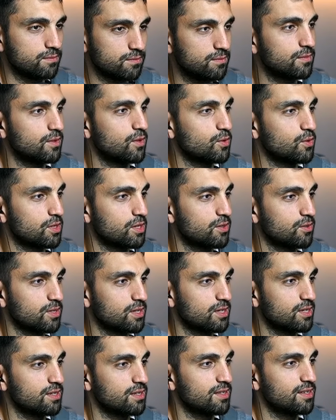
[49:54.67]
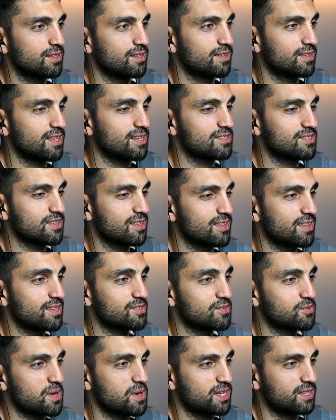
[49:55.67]
Okay.
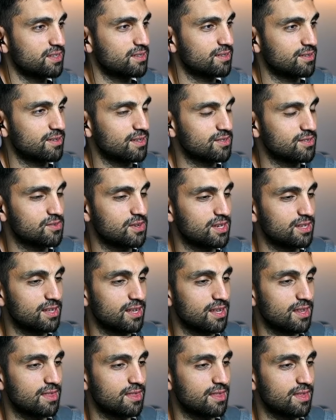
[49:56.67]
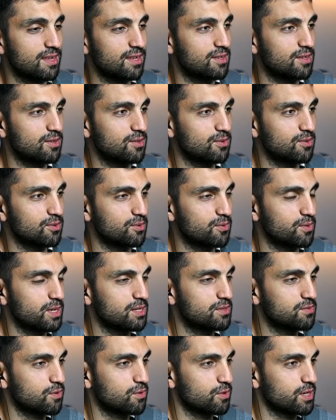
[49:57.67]
That's great. That's great. Thank you,
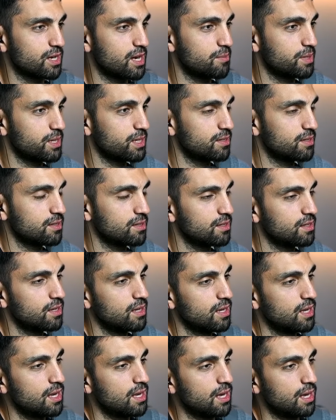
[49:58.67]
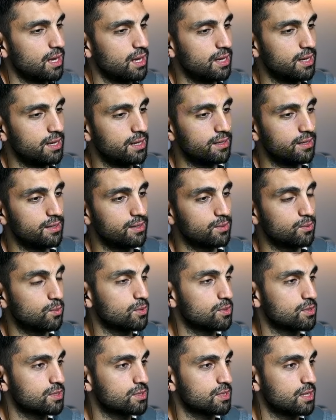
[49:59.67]
Chris, for coming. It
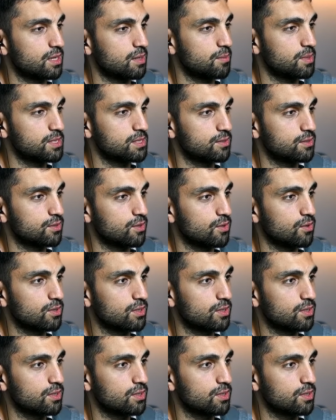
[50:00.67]
was an amazing talk.